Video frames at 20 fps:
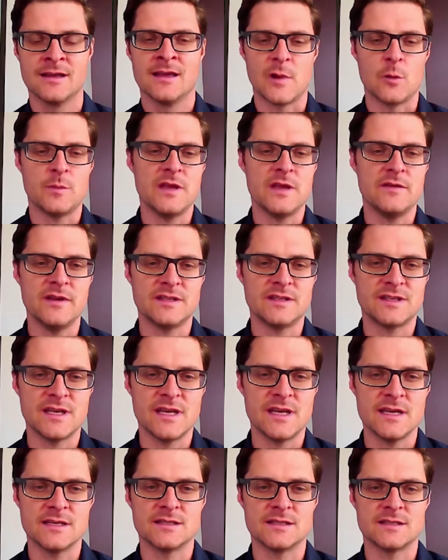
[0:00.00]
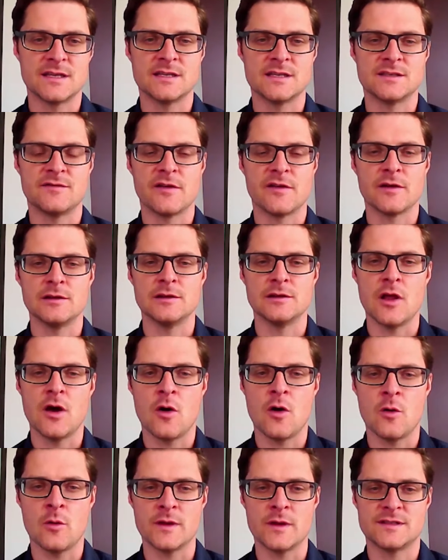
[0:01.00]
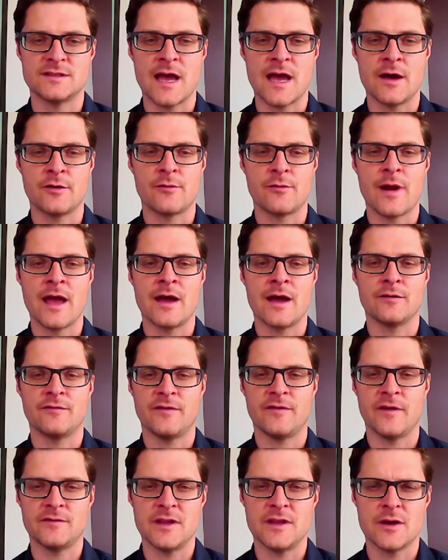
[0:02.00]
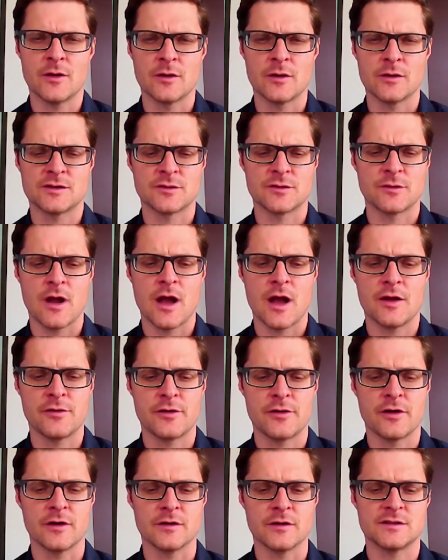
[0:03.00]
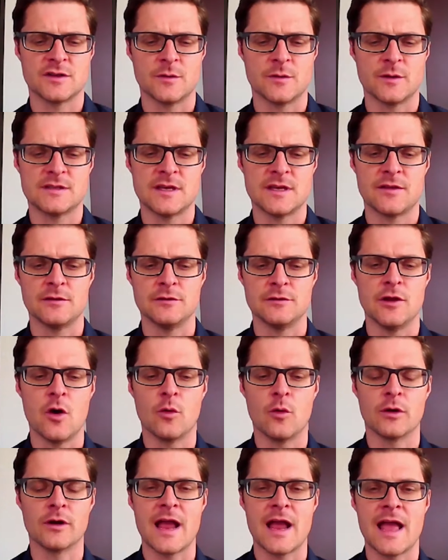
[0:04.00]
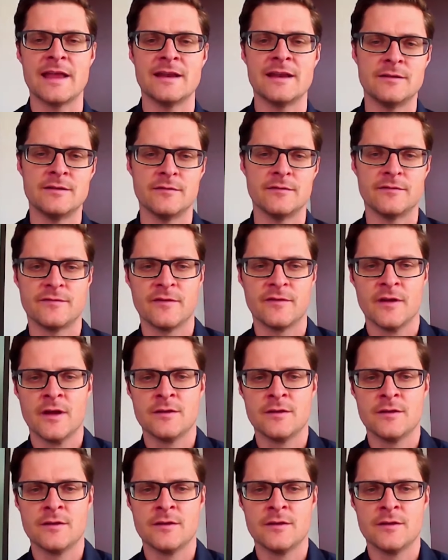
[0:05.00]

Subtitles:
PVC is very low. It's down around 50 hertz or 100 hertz. So it's at the lower end of